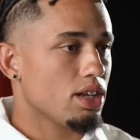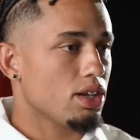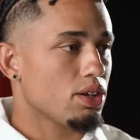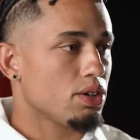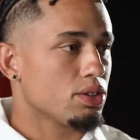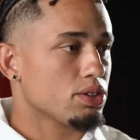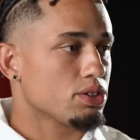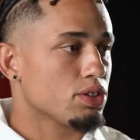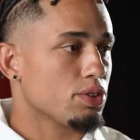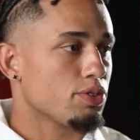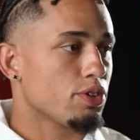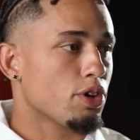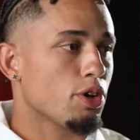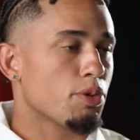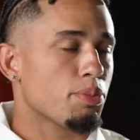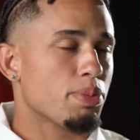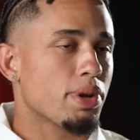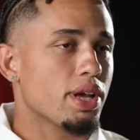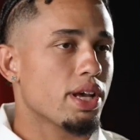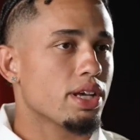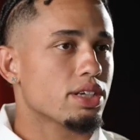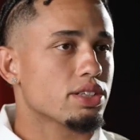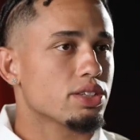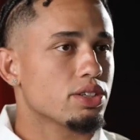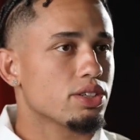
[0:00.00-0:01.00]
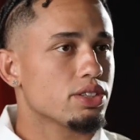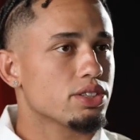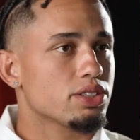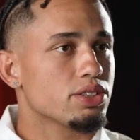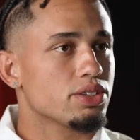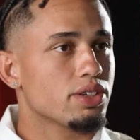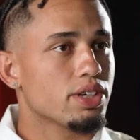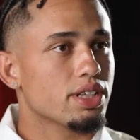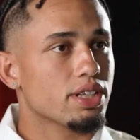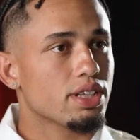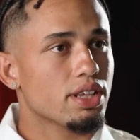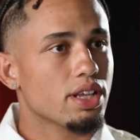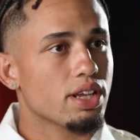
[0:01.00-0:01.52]
loads of young players
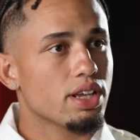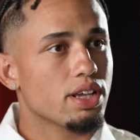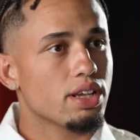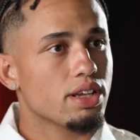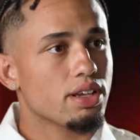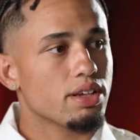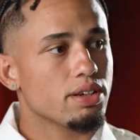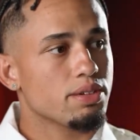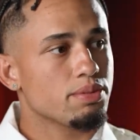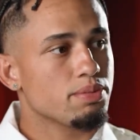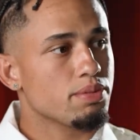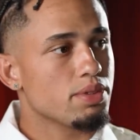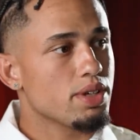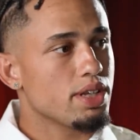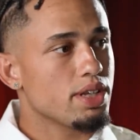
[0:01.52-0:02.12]
also and they